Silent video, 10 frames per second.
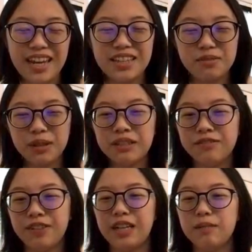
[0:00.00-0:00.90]
It's really
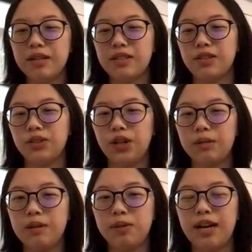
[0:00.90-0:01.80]
funny because a lot of
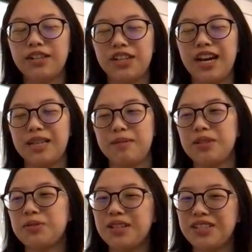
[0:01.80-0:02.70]
people actually ask me
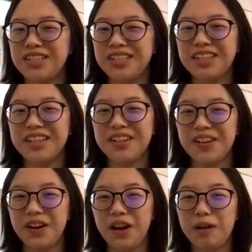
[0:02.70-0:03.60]
this question,
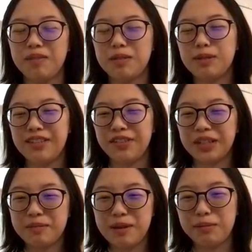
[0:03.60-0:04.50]

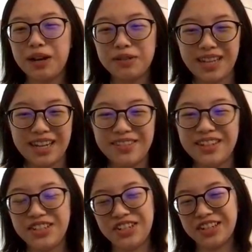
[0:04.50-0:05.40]
specifically people outside of
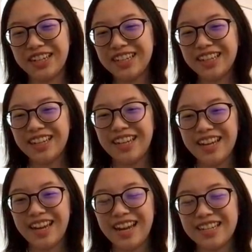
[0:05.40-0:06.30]
engineering.
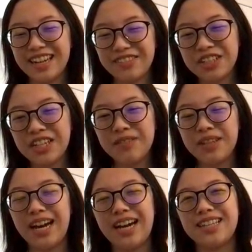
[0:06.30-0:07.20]
And every time
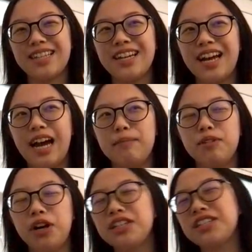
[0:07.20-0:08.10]
they ask that, I'm
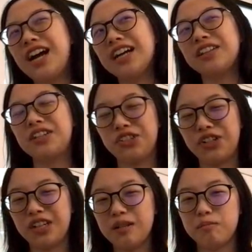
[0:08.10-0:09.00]
not entirely
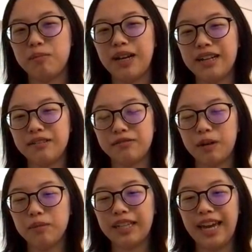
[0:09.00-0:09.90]
sure, but
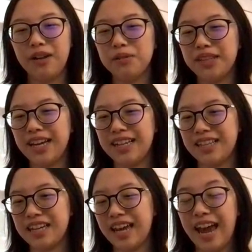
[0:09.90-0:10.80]
from the count that I
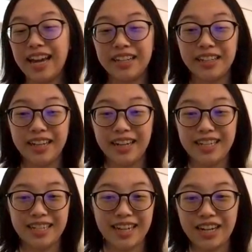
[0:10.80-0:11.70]
think Hannah and I
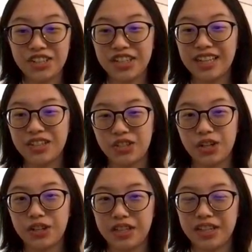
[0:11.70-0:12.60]
did actually at the
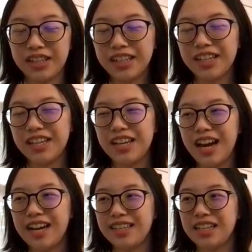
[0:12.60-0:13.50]
start of the year,
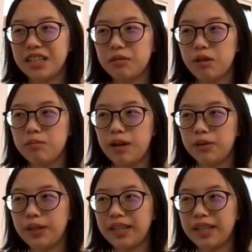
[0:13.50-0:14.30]
I think there were about